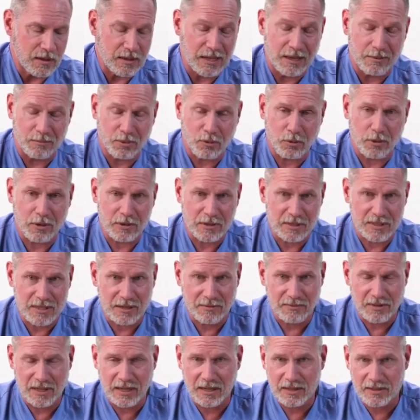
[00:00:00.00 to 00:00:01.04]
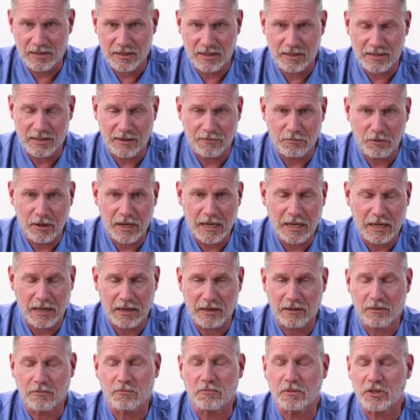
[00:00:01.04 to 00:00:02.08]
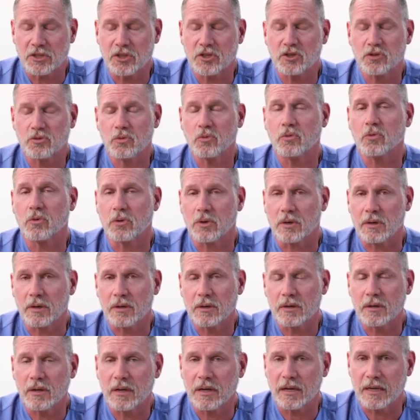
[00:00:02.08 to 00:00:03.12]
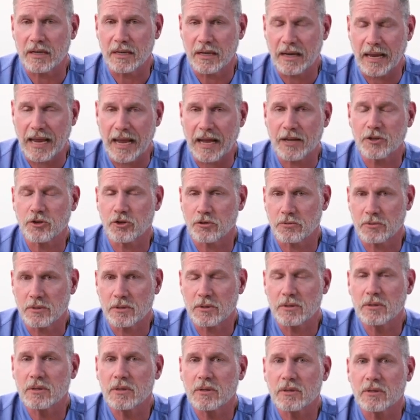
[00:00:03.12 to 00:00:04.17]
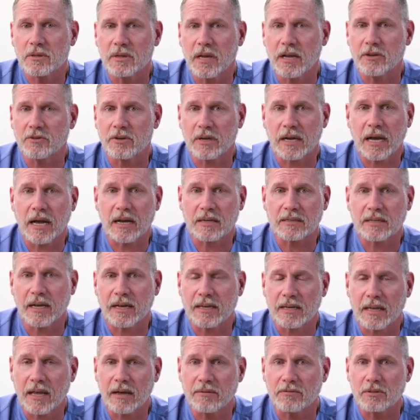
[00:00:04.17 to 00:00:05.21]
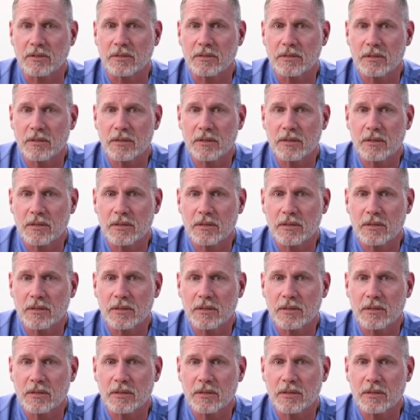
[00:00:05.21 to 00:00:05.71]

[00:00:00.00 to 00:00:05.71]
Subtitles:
The importance of this is if we can restore a natural nitric oxide level,